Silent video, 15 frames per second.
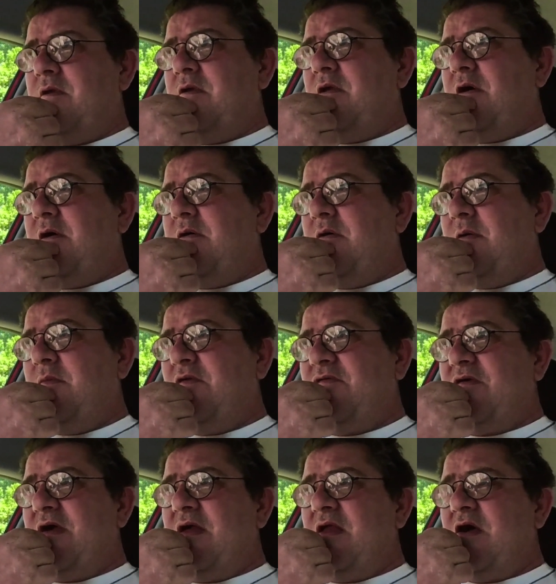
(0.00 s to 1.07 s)
You know, I'm not
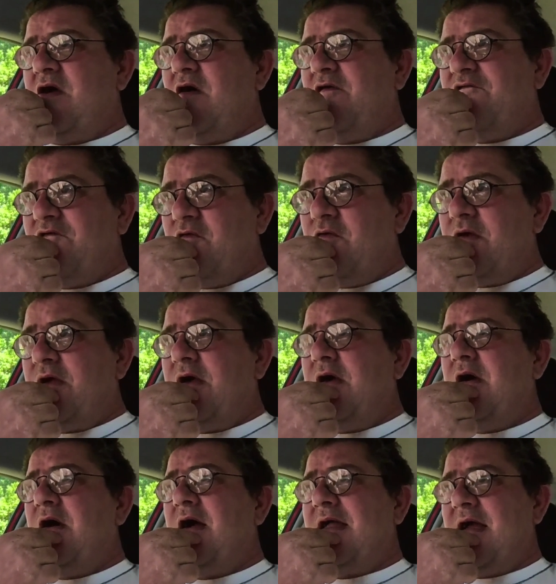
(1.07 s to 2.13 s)
saying I can't afford
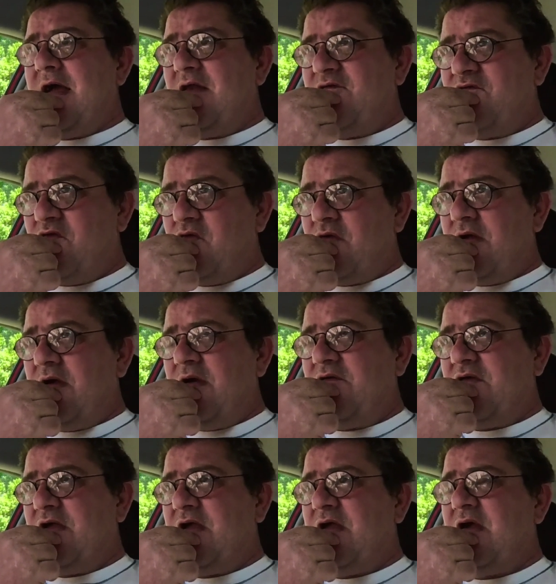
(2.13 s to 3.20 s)
it. I can afford it.
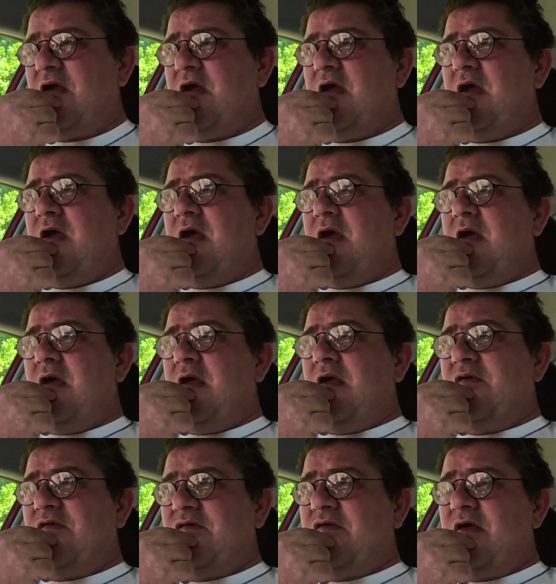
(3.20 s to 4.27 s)
I think
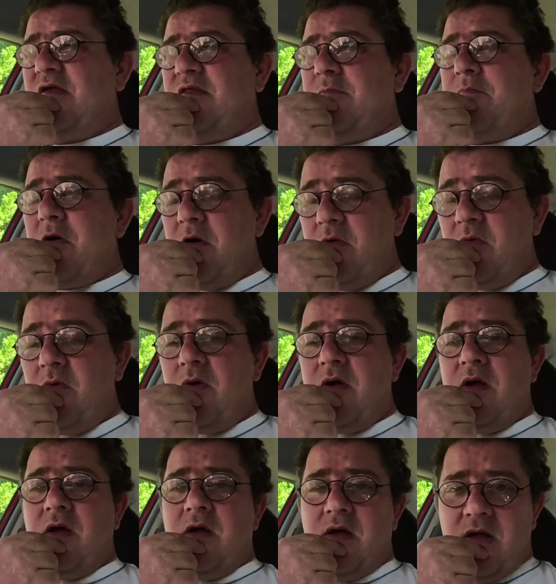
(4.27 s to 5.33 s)
it's just like the boat
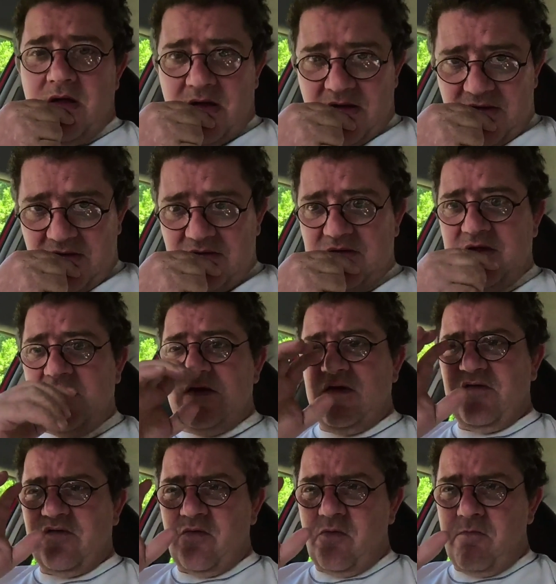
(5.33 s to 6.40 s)
and the
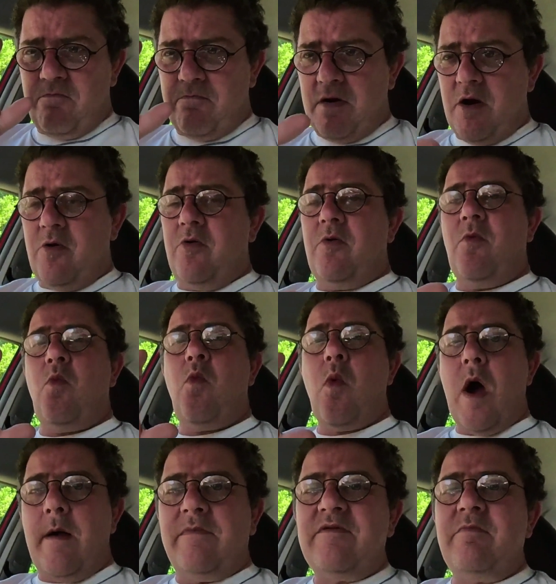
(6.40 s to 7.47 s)
initial boat
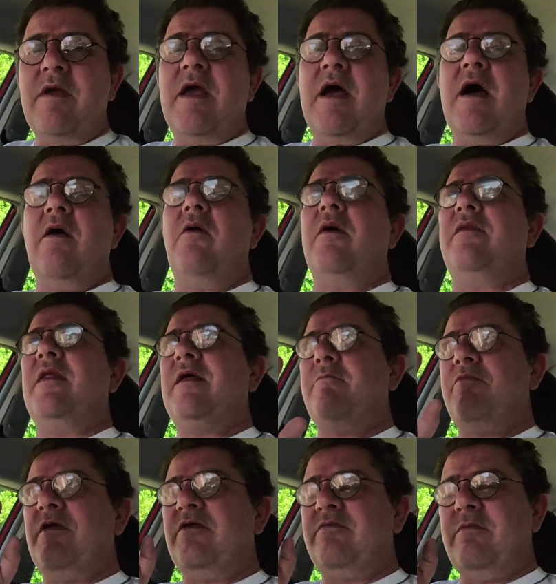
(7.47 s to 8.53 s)
wiped me out, and
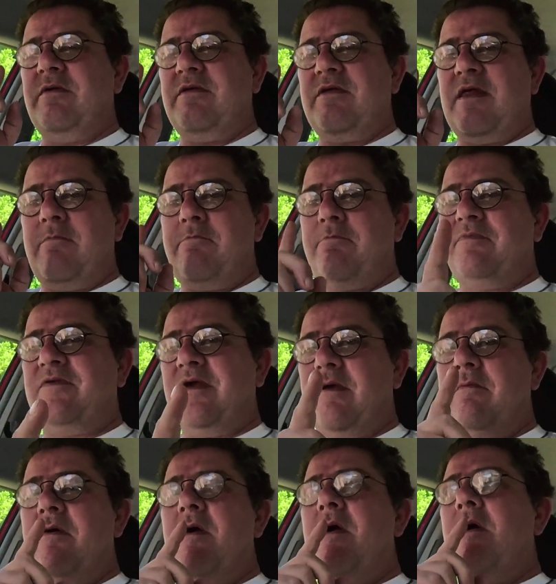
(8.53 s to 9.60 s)
that brings me to that
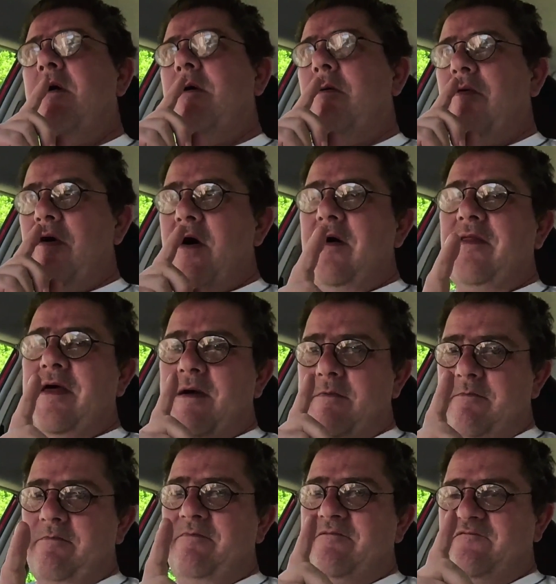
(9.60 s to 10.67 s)
tip, or that
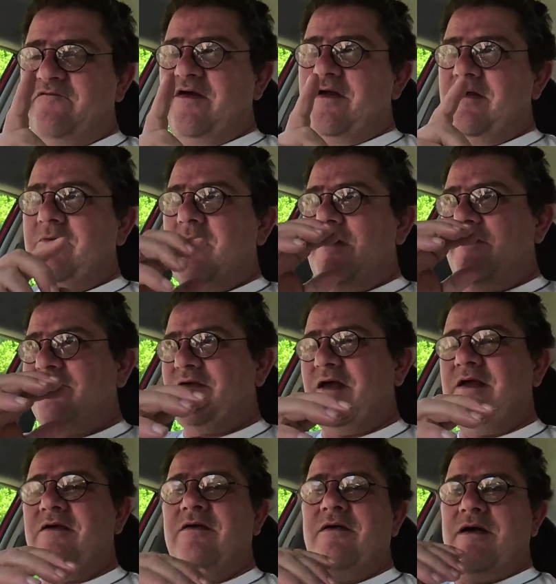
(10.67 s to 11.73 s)
that thing where I
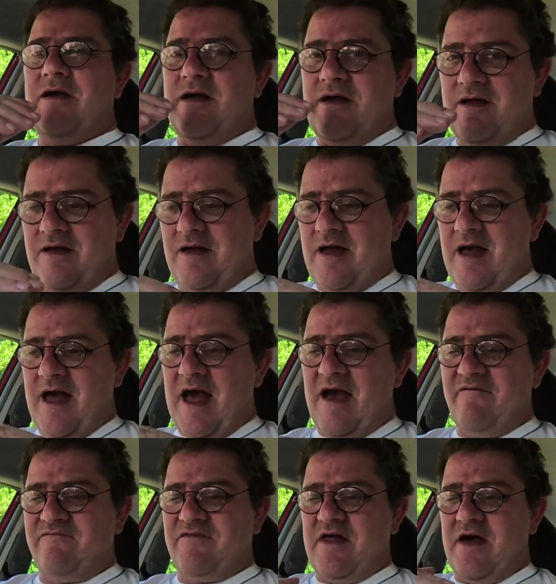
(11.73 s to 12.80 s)
say
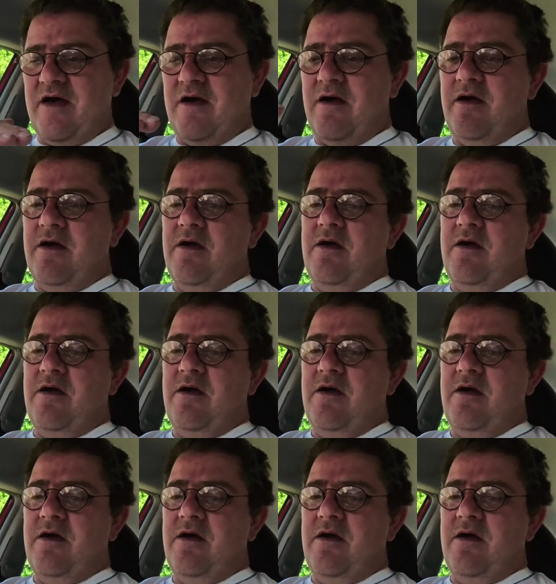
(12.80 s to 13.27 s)
have that